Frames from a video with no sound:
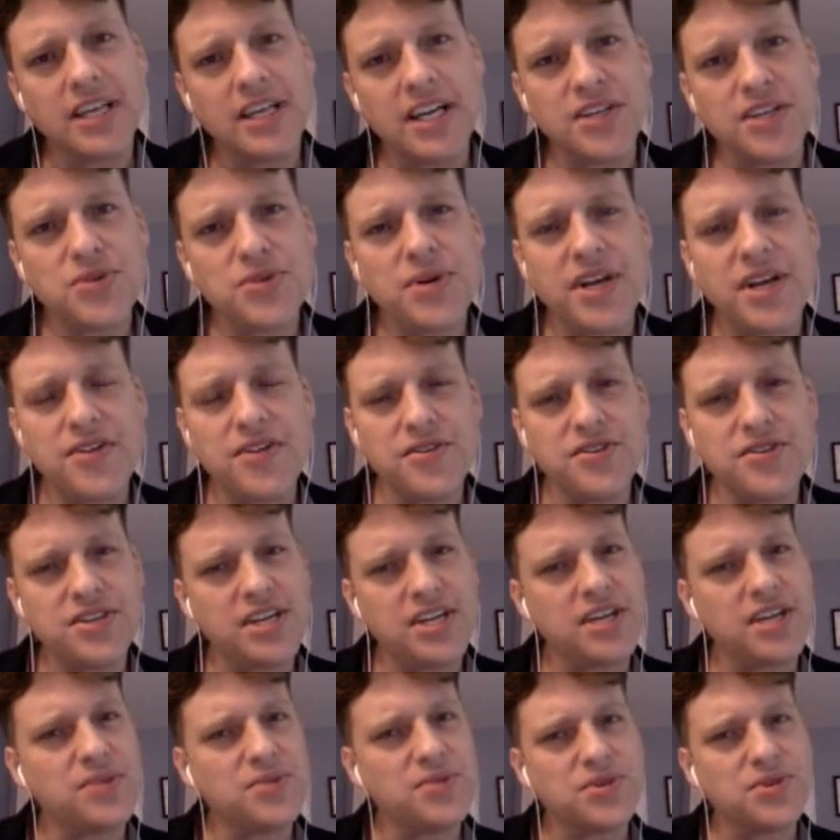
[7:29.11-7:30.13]
Uh,
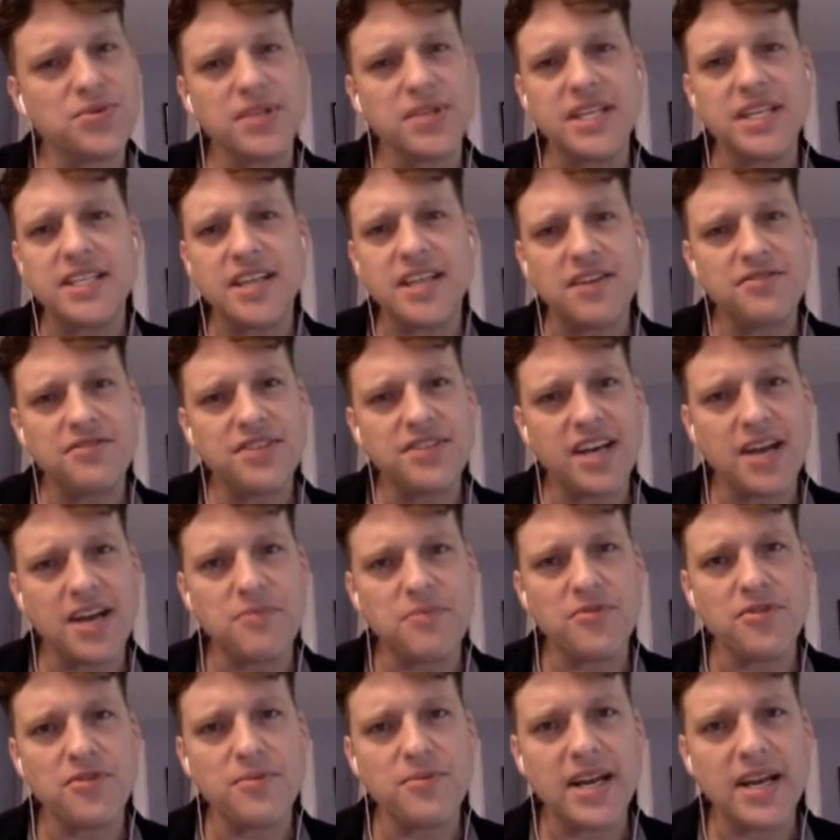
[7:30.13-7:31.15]
2013 was a really tough time
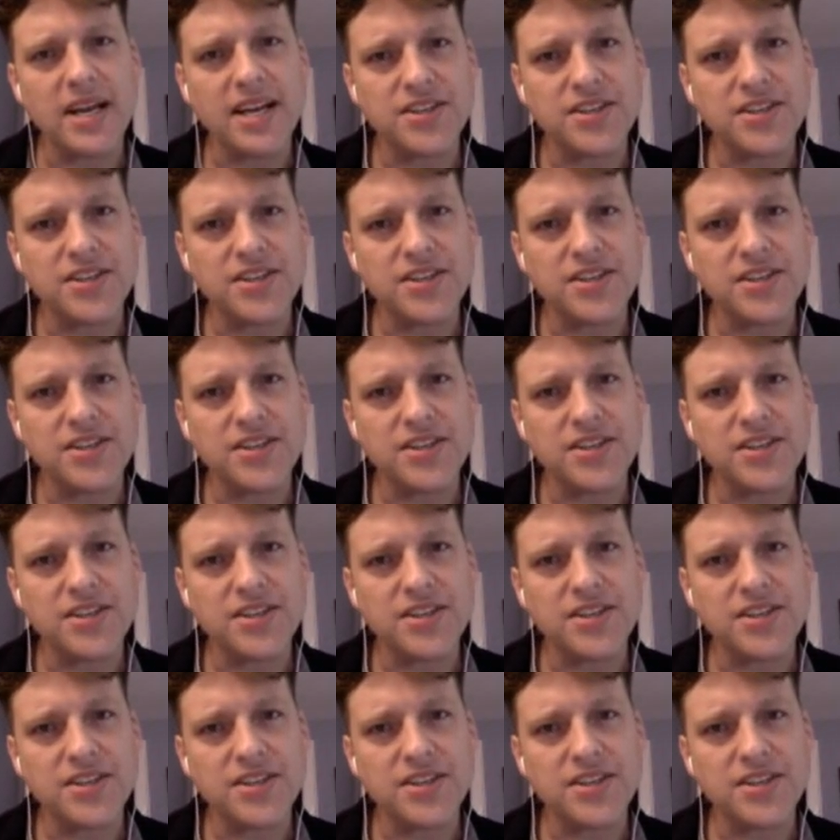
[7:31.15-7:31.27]
for me.